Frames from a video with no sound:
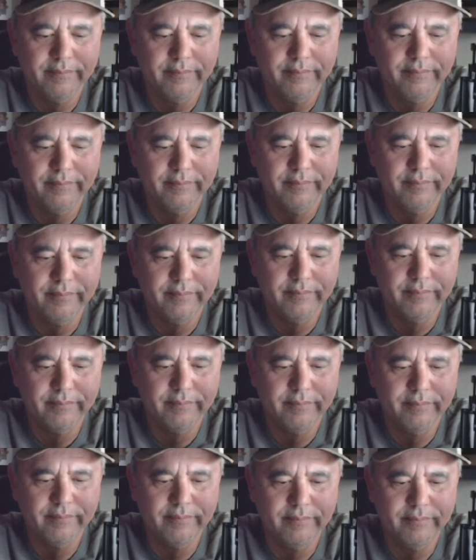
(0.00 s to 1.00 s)

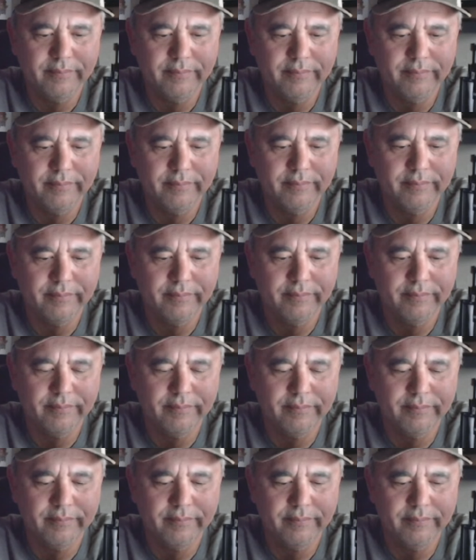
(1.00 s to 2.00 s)

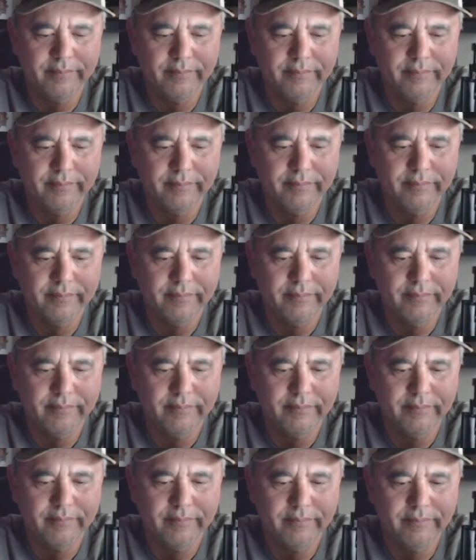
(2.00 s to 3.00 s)

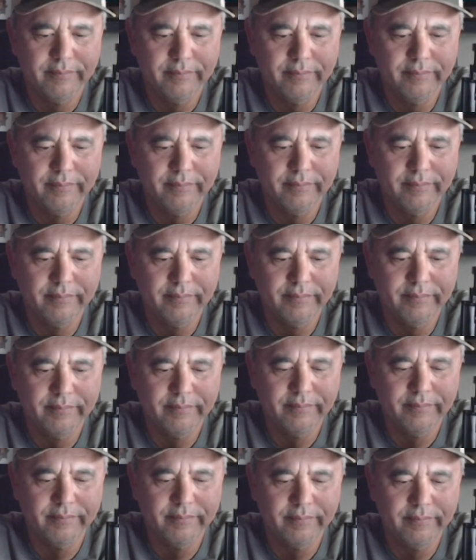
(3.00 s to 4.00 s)

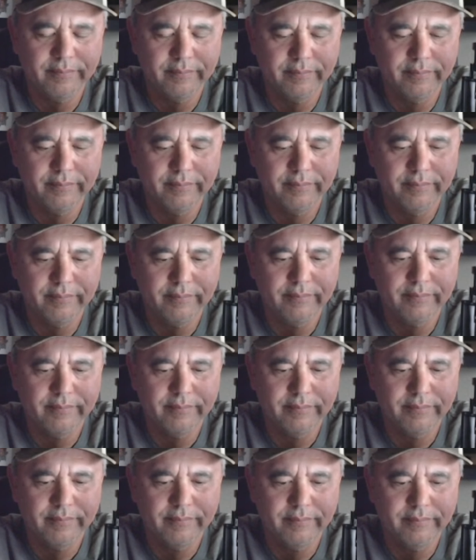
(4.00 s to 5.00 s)

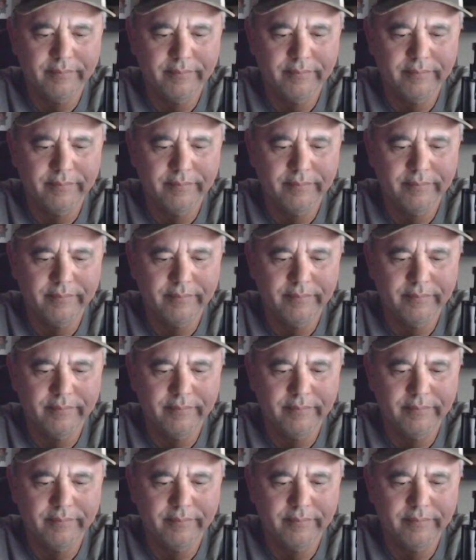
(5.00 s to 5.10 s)
(not speaking)